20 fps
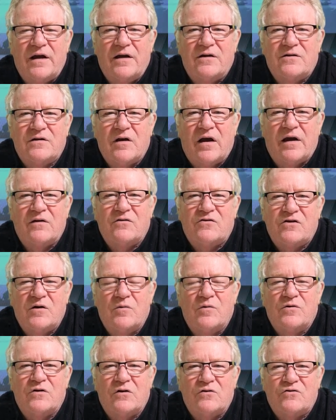is saying she
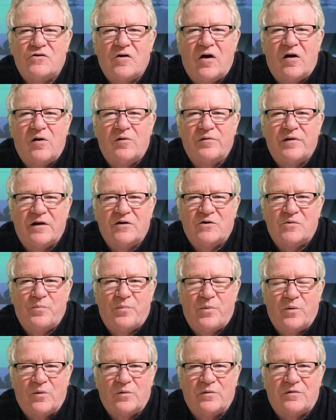was a child
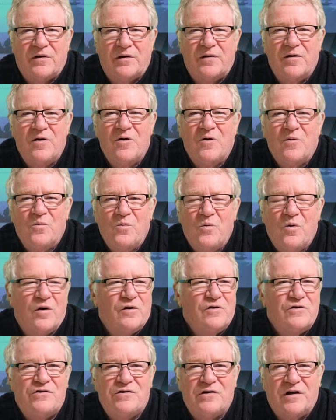exploited.
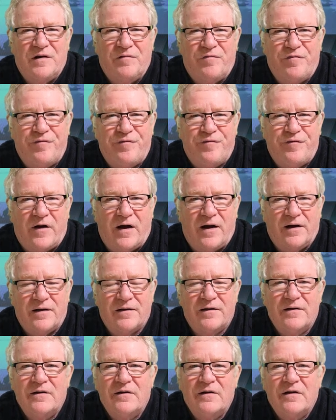Was she? Fuck.